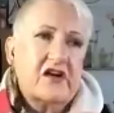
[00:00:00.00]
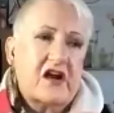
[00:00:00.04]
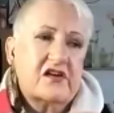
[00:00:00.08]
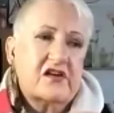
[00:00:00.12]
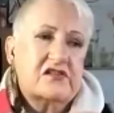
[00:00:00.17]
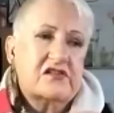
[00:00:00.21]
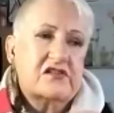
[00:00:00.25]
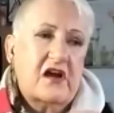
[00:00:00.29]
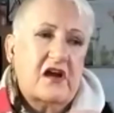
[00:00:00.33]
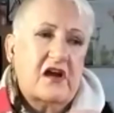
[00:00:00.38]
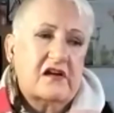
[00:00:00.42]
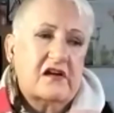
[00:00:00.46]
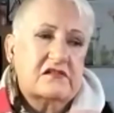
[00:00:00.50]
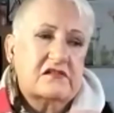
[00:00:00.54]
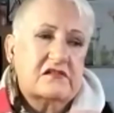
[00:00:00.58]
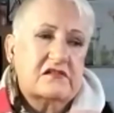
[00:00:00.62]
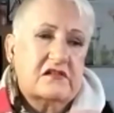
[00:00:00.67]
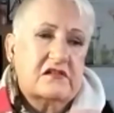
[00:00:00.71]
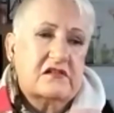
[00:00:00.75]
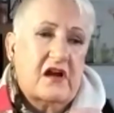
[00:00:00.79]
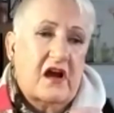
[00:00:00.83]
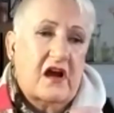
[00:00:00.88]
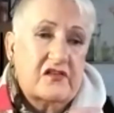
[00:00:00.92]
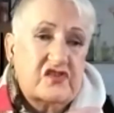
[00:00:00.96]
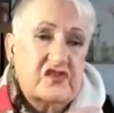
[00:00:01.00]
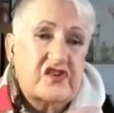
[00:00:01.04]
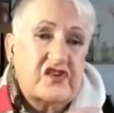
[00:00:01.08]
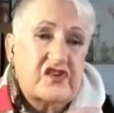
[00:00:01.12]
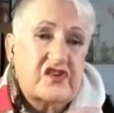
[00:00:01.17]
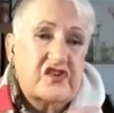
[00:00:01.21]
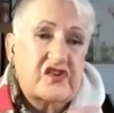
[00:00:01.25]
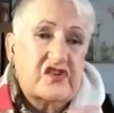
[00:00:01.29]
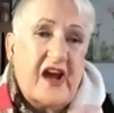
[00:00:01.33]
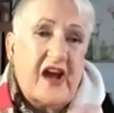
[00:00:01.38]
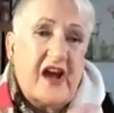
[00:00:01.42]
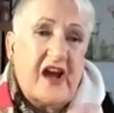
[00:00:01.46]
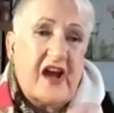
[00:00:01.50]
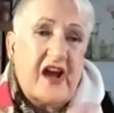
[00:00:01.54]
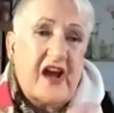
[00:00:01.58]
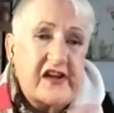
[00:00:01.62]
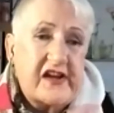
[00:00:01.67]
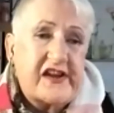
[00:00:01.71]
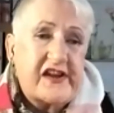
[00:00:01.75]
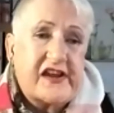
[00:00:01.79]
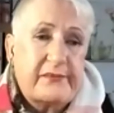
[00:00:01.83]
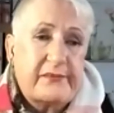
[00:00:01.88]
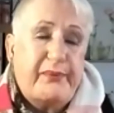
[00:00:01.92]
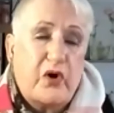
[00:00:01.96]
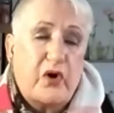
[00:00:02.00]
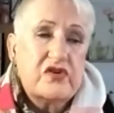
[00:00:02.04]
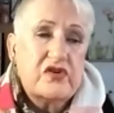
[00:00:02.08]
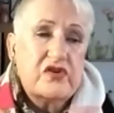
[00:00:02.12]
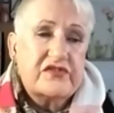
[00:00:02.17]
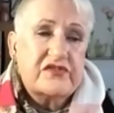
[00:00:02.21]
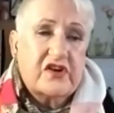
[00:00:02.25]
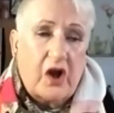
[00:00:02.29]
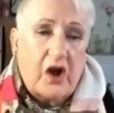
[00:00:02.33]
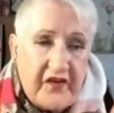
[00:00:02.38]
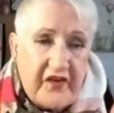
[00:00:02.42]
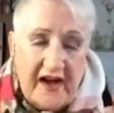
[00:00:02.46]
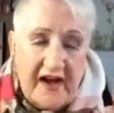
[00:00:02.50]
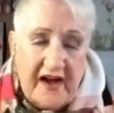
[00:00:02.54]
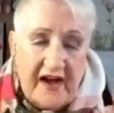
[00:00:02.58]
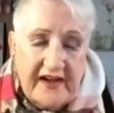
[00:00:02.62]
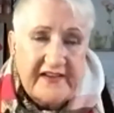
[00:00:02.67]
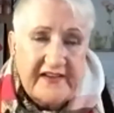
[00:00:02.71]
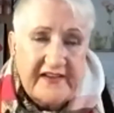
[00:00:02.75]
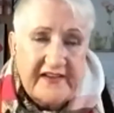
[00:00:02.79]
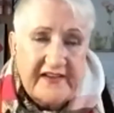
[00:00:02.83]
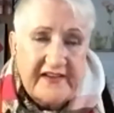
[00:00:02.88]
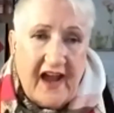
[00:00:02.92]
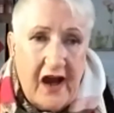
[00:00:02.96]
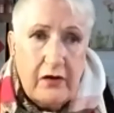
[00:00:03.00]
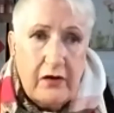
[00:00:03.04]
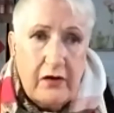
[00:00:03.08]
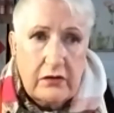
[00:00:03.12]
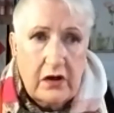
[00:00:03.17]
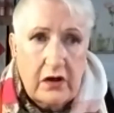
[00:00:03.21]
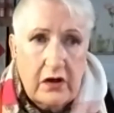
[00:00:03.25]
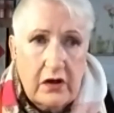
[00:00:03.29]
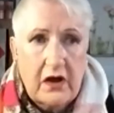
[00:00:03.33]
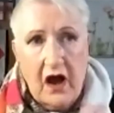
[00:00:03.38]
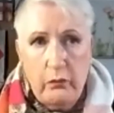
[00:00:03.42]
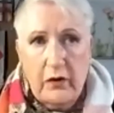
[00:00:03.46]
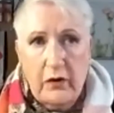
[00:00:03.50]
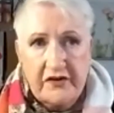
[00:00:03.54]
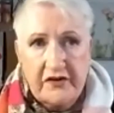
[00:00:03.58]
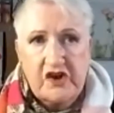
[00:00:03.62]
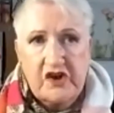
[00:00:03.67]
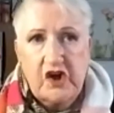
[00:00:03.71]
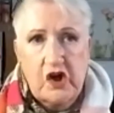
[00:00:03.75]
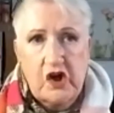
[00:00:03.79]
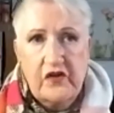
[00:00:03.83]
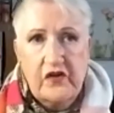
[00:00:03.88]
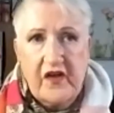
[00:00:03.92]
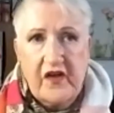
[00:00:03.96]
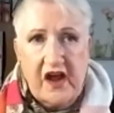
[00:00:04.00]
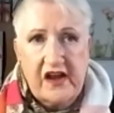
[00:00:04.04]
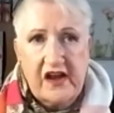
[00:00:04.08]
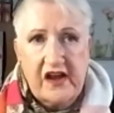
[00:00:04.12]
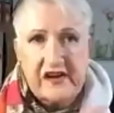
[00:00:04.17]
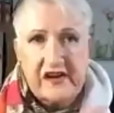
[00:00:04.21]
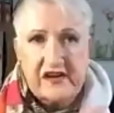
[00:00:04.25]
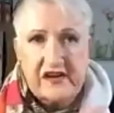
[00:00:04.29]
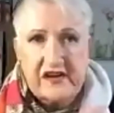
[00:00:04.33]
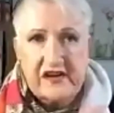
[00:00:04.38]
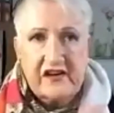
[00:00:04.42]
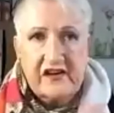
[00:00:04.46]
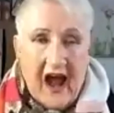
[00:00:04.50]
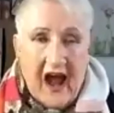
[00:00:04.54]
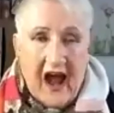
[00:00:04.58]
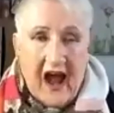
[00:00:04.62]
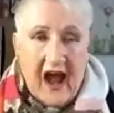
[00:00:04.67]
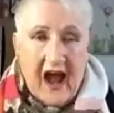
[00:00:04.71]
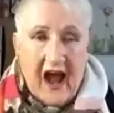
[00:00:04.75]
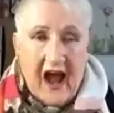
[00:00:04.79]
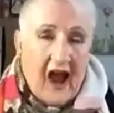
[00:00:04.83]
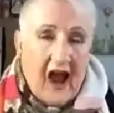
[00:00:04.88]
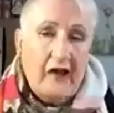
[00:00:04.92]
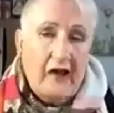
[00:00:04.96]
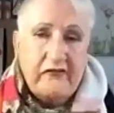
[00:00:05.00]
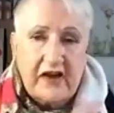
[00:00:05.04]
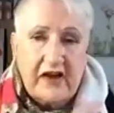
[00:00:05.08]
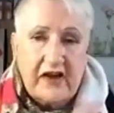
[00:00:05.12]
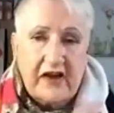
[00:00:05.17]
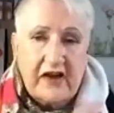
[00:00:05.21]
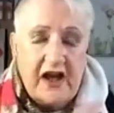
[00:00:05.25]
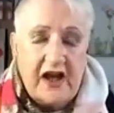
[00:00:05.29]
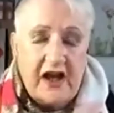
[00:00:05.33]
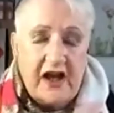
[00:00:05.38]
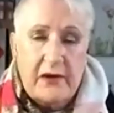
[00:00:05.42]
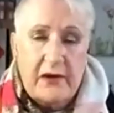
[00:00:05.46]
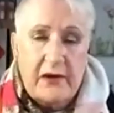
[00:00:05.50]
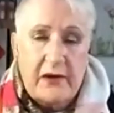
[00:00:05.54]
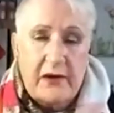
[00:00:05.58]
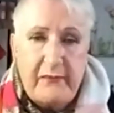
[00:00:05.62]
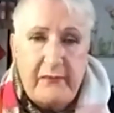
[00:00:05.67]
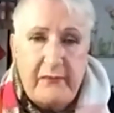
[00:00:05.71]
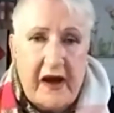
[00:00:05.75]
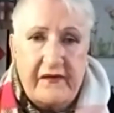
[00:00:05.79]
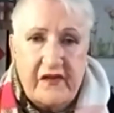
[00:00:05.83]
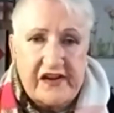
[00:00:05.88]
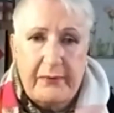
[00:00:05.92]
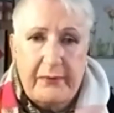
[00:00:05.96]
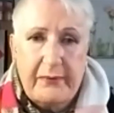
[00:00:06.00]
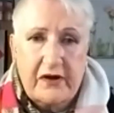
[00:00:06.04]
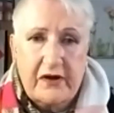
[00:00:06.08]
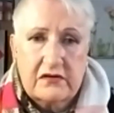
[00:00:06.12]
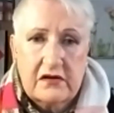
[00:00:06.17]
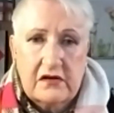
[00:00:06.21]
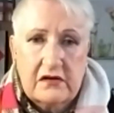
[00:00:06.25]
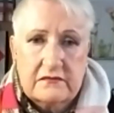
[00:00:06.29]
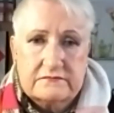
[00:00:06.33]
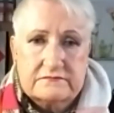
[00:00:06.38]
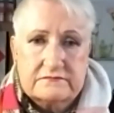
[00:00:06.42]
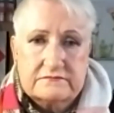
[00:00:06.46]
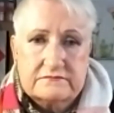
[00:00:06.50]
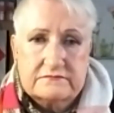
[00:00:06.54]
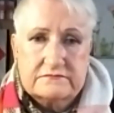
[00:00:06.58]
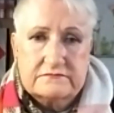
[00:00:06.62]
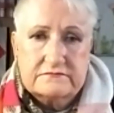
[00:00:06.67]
and, and, and, and get support. Go and find out. I want to do this. How can I make this happen?